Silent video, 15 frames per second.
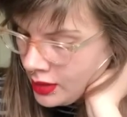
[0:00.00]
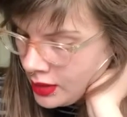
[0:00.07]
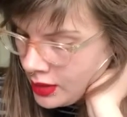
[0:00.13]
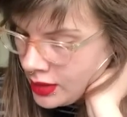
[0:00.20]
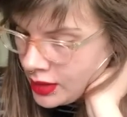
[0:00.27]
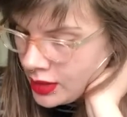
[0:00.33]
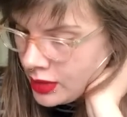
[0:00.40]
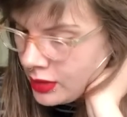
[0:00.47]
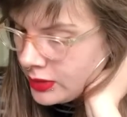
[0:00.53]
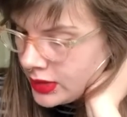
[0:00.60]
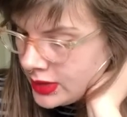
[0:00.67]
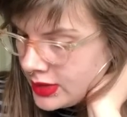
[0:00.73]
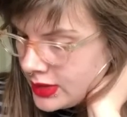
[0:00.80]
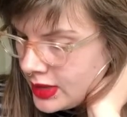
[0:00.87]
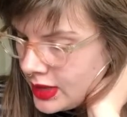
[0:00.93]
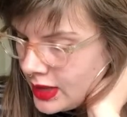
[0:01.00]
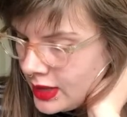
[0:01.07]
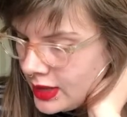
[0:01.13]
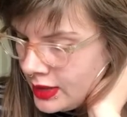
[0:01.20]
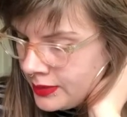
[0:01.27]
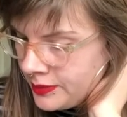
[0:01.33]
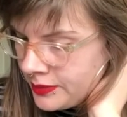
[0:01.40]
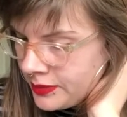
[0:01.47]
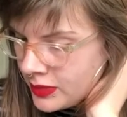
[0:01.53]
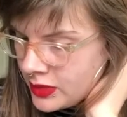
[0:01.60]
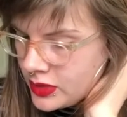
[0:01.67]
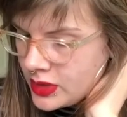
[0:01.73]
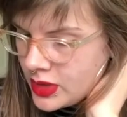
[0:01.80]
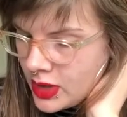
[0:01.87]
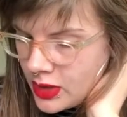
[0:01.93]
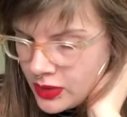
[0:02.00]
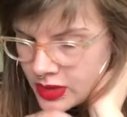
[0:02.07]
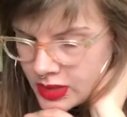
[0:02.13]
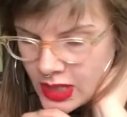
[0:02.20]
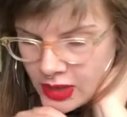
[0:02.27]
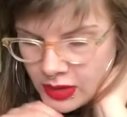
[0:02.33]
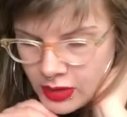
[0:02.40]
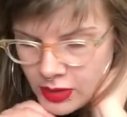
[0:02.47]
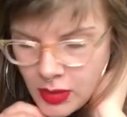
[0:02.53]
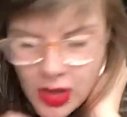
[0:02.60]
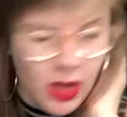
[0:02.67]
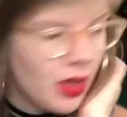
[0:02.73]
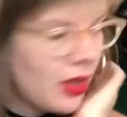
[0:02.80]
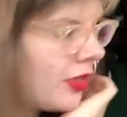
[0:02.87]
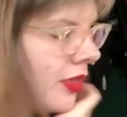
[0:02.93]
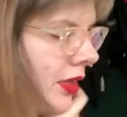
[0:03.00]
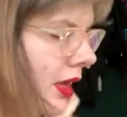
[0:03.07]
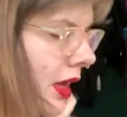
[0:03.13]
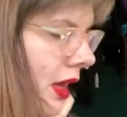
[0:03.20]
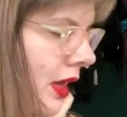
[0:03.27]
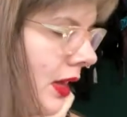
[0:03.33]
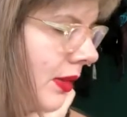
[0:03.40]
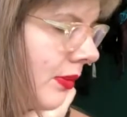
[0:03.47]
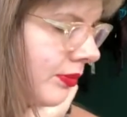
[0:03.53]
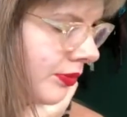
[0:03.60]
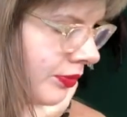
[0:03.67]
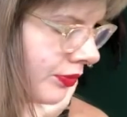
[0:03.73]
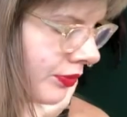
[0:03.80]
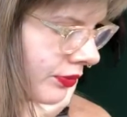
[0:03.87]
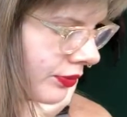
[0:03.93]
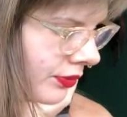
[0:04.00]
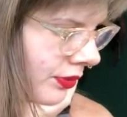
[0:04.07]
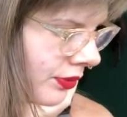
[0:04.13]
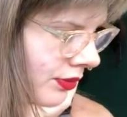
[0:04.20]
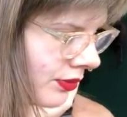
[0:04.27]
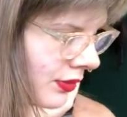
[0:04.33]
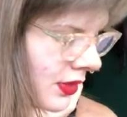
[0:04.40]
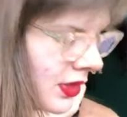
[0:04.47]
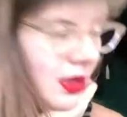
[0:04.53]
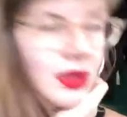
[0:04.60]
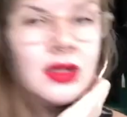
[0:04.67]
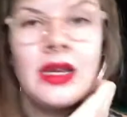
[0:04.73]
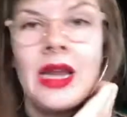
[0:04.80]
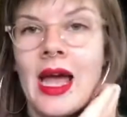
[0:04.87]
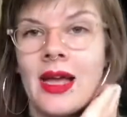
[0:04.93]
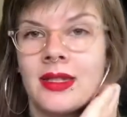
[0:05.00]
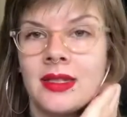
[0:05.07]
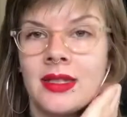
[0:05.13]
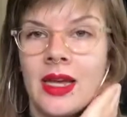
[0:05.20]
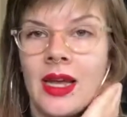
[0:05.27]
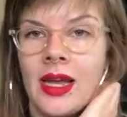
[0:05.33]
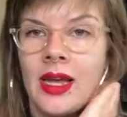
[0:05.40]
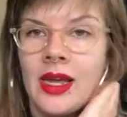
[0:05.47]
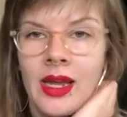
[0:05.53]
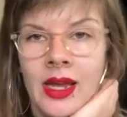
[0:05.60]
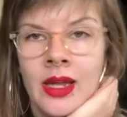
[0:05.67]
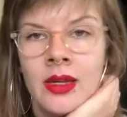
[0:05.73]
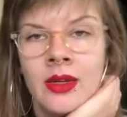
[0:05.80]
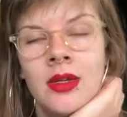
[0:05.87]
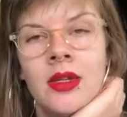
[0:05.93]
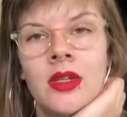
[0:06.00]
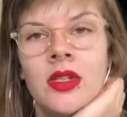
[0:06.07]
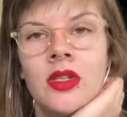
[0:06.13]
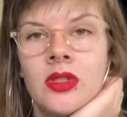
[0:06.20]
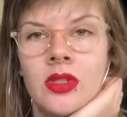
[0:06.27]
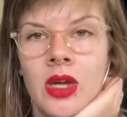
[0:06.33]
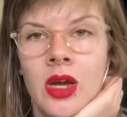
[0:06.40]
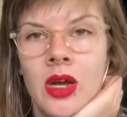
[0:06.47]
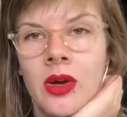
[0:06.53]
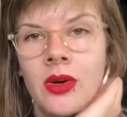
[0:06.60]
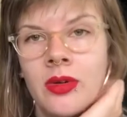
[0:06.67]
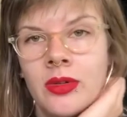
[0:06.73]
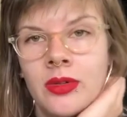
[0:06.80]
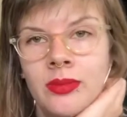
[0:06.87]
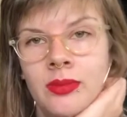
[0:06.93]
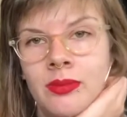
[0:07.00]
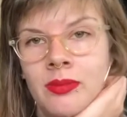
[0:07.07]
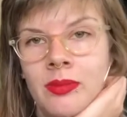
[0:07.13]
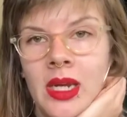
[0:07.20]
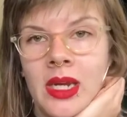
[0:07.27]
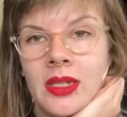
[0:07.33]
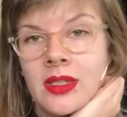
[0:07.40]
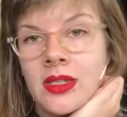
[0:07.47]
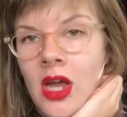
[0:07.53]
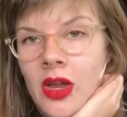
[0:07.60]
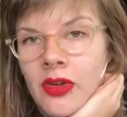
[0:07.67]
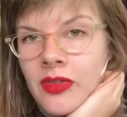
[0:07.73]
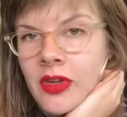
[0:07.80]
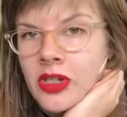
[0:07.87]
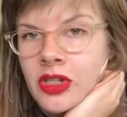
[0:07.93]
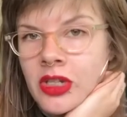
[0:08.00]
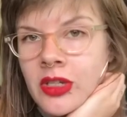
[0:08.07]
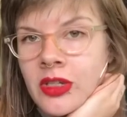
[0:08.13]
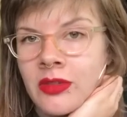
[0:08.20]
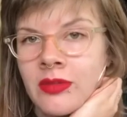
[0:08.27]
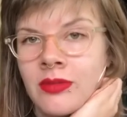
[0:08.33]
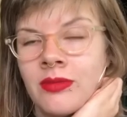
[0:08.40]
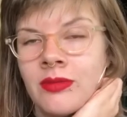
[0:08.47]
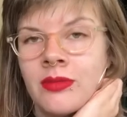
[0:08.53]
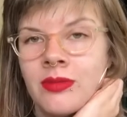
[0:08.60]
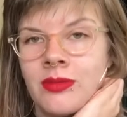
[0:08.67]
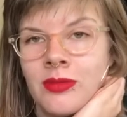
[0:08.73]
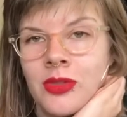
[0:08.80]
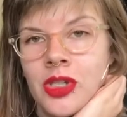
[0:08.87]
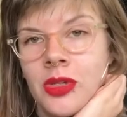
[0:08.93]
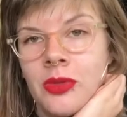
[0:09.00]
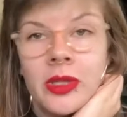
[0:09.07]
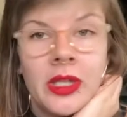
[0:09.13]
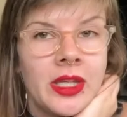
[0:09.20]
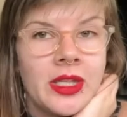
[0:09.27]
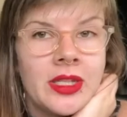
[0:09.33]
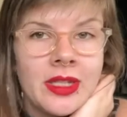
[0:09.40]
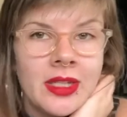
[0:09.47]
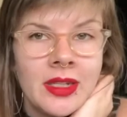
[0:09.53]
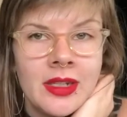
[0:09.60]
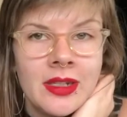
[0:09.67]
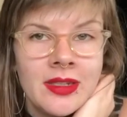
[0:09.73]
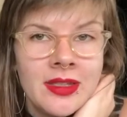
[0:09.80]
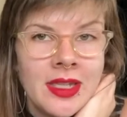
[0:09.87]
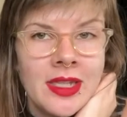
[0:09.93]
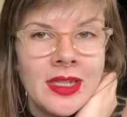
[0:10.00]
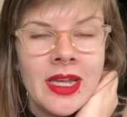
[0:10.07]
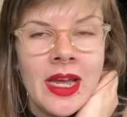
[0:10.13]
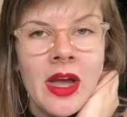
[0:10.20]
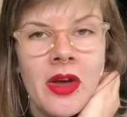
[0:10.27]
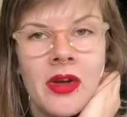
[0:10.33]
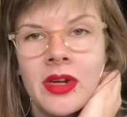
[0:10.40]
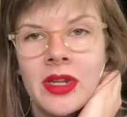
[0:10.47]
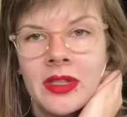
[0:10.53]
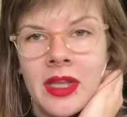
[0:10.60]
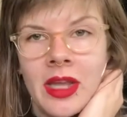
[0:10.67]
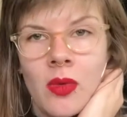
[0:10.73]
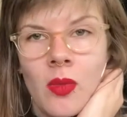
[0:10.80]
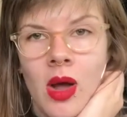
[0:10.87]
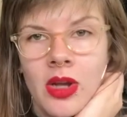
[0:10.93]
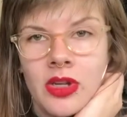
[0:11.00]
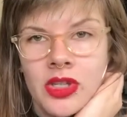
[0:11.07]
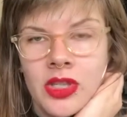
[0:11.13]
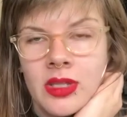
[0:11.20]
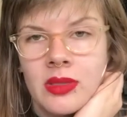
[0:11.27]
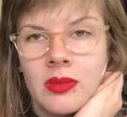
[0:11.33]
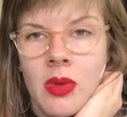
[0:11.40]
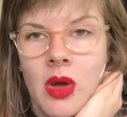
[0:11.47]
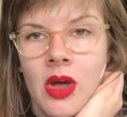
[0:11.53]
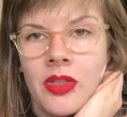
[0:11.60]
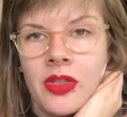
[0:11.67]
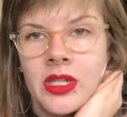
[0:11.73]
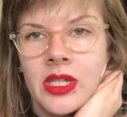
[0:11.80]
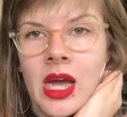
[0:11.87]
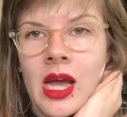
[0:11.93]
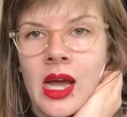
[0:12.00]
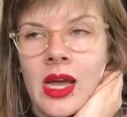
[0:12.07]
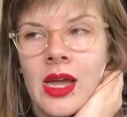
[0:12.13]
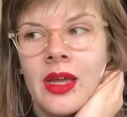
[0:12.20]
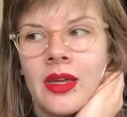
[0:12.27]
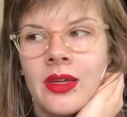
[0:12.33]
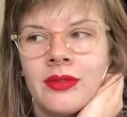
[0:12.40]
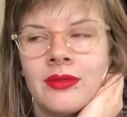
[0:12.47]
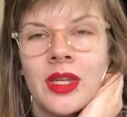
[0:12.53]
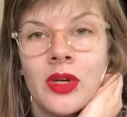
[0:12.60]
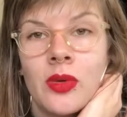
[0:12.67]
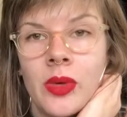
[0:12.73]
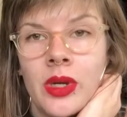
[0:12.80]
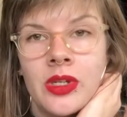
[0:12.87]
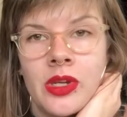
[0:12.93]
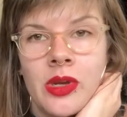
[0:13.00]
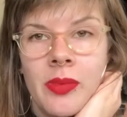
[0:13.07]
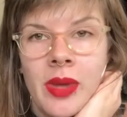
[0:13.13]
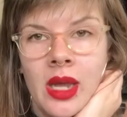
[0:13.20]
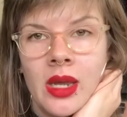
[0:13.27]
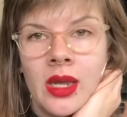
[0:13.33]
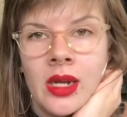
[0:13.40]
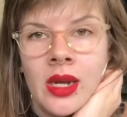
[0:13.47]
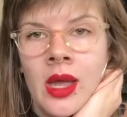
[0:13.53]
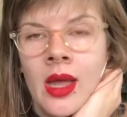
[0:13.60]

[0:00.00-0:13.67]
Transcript: we'll see. So The Death of the Moth is an essay, so meaning it's nonfiction. She really did sit down and watch this moth die in a window pane.